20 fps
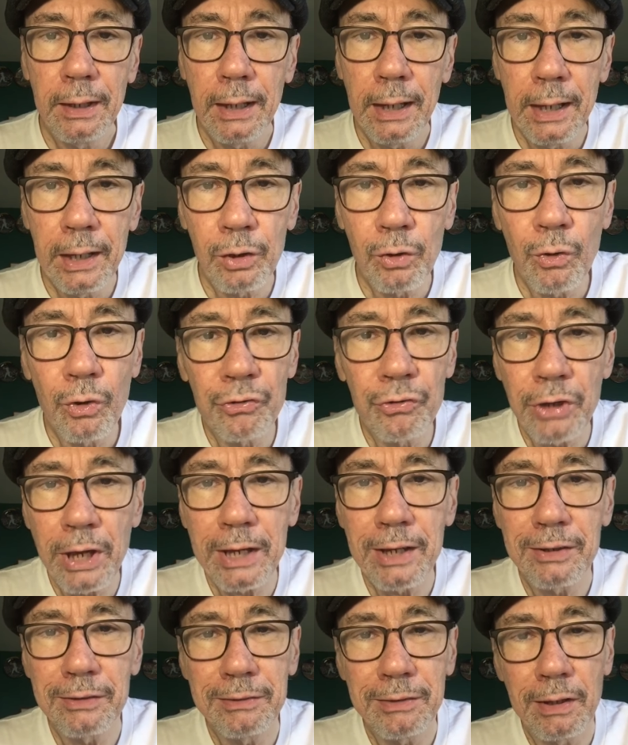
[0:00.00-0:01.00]
And of course, I
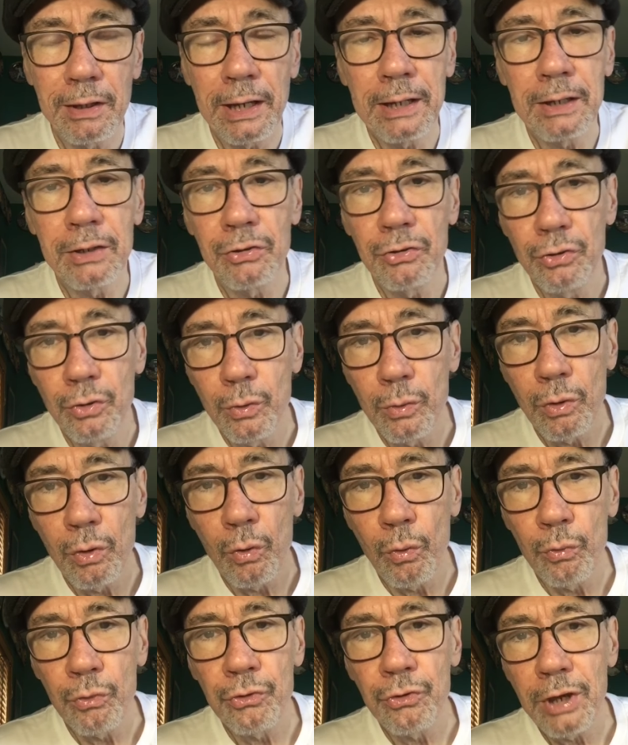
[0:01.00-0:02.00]
could do a
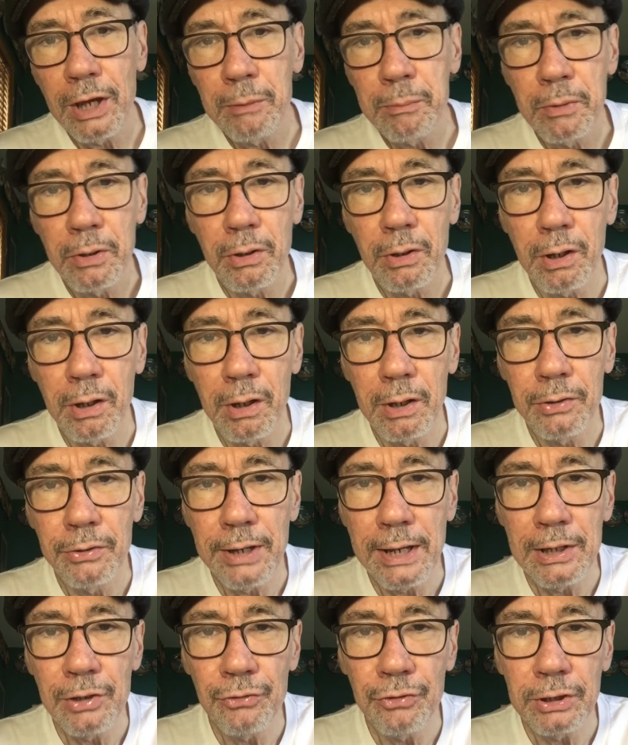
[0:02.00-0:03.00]
whole segment on
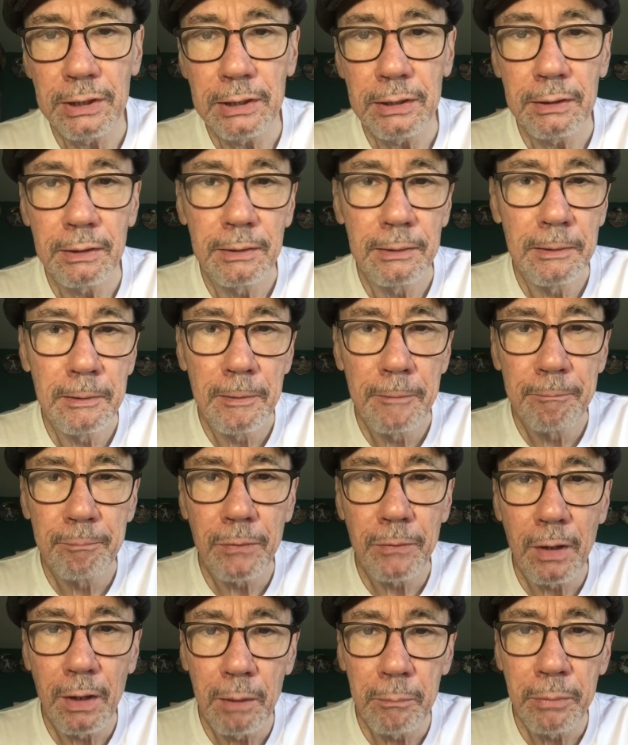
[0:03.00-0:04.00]
Daisy,
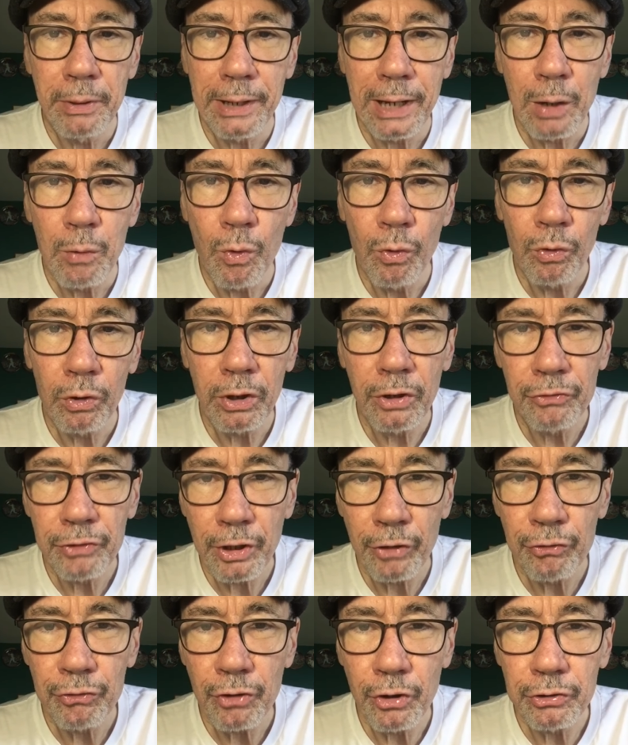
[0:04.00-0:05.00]
but I won't because
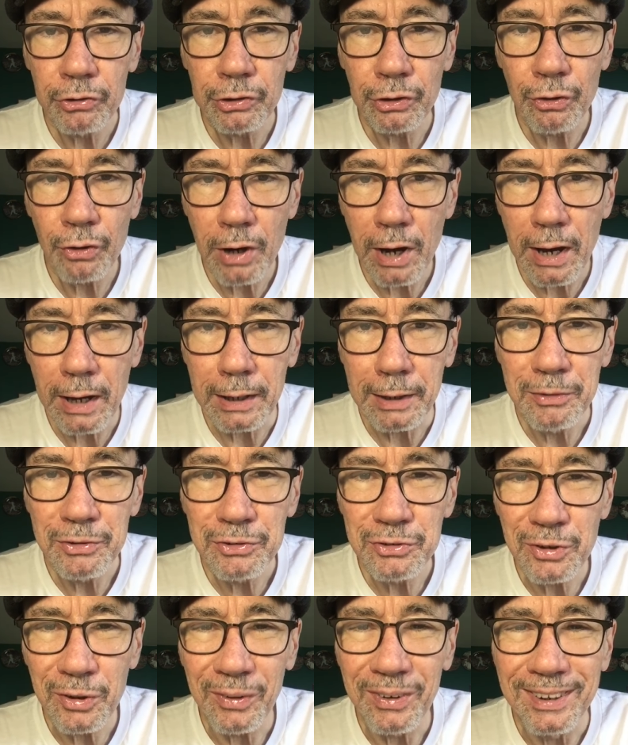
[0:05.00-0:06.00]
I'll start to cry.
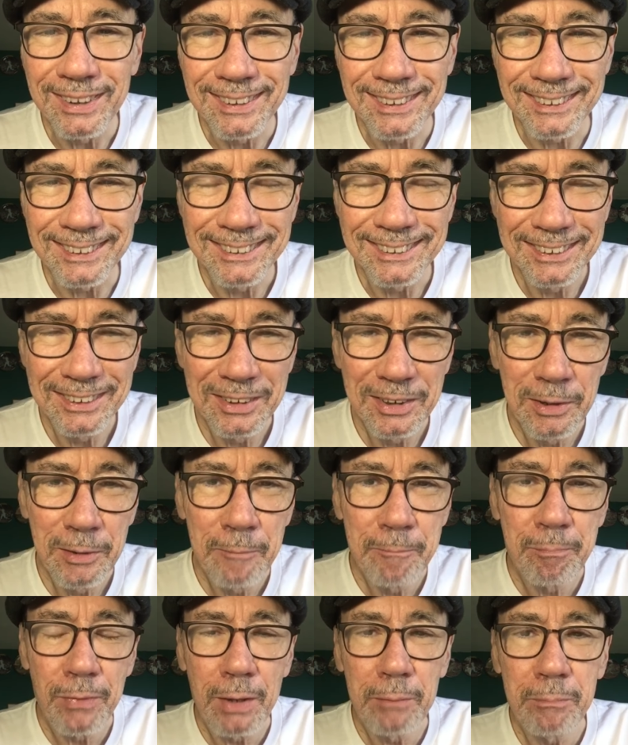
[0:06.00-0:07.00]
So,
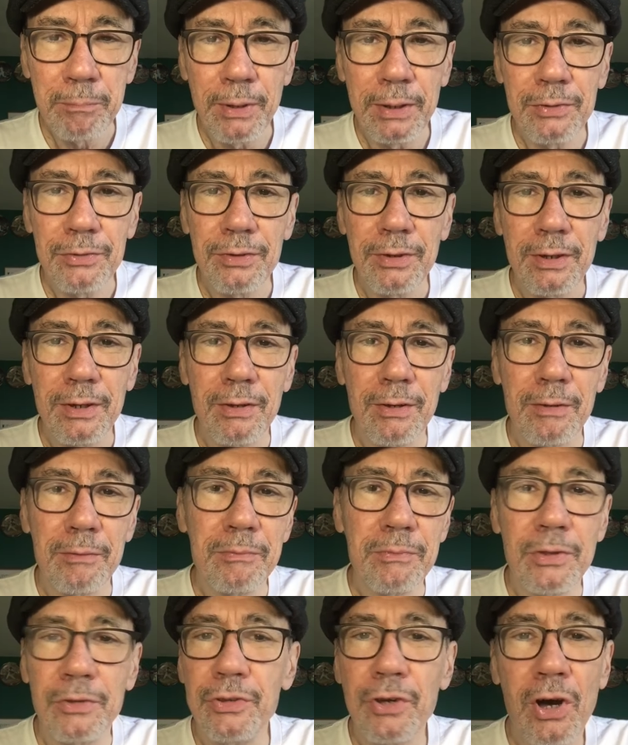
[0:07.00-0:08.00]
but
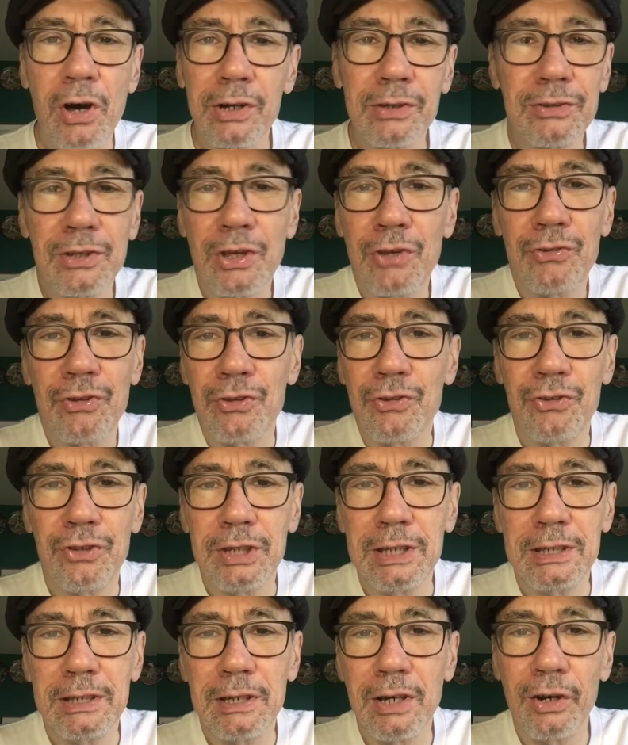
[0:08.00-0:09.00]
the dog doesn't
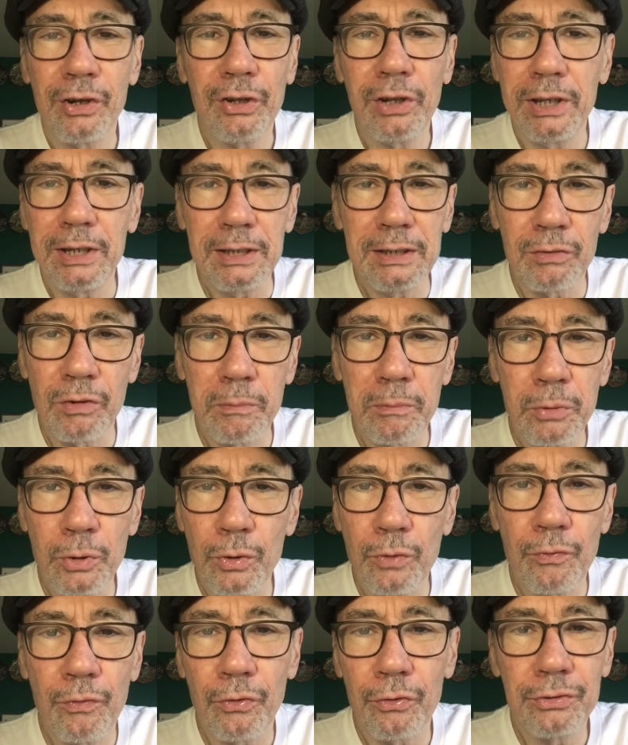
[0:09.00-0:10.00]
see ugly or
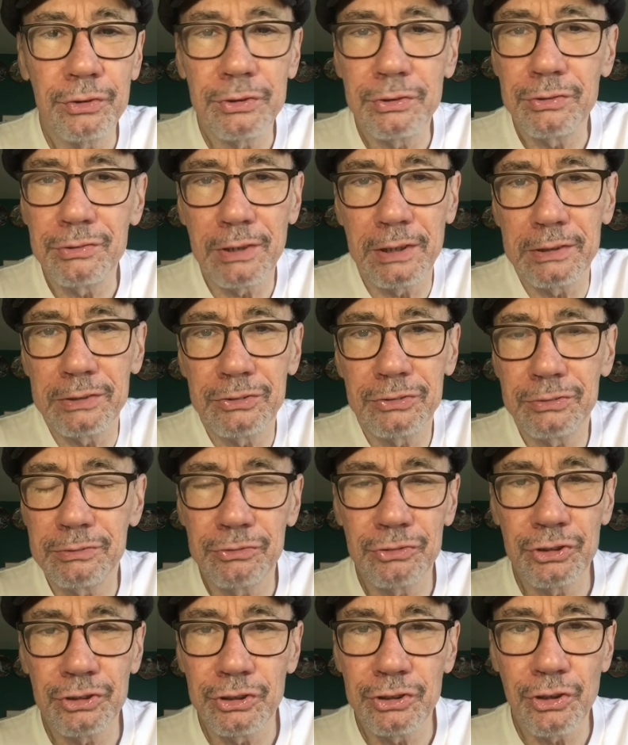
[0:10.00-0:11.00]
beautiful;
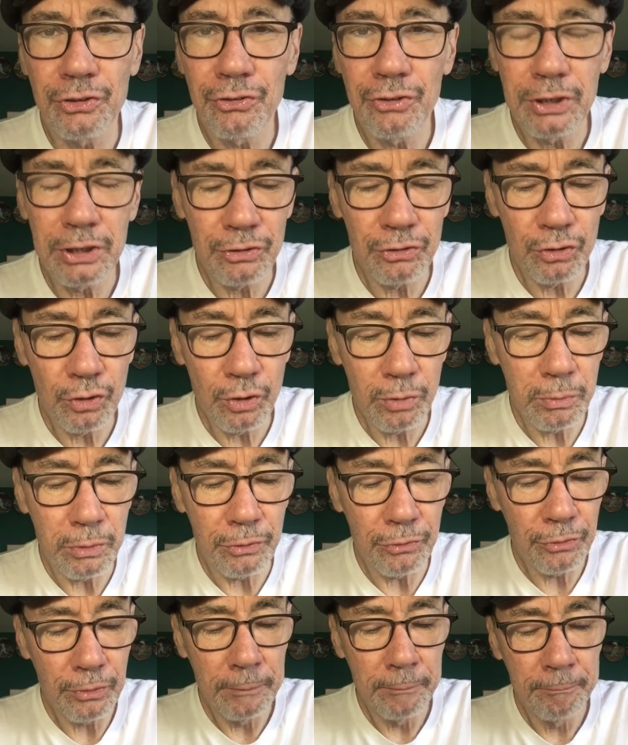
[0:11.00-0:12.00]
she just sees
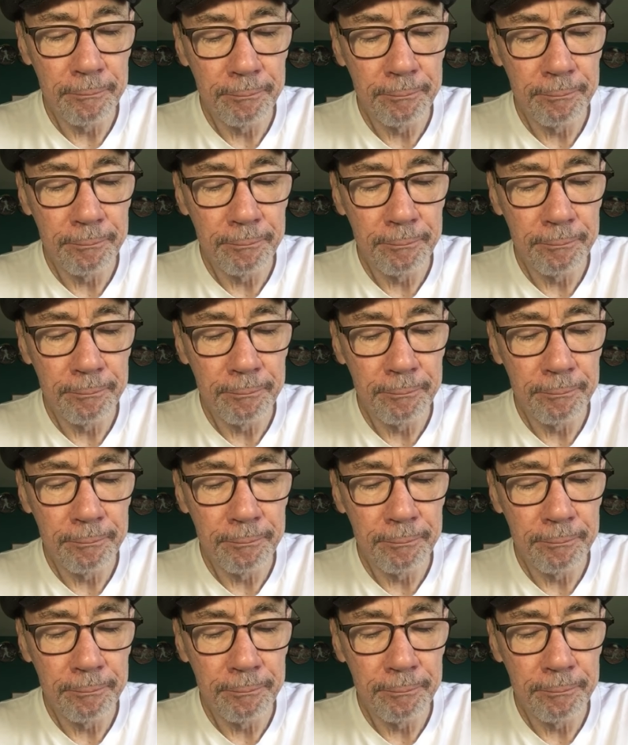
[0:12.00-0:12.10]
humans.